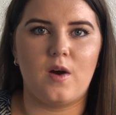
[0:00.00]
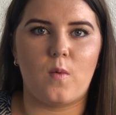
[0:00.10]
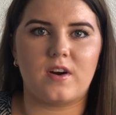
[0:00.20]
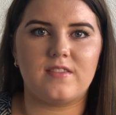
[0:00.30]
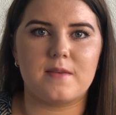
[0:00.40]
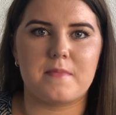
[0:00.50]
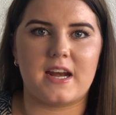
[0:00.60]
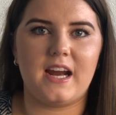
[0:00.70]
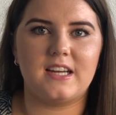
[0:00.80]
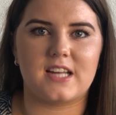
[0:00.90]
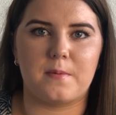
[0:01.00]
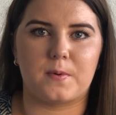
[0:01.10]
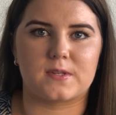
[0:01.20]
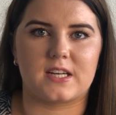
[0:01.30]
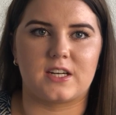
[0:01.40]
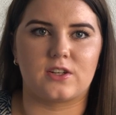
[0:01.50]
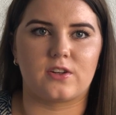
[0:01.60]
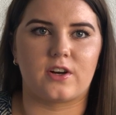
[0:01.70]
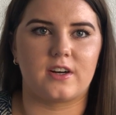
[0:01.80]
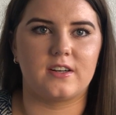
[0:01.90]
One of their many examples can
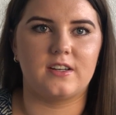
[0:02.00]
include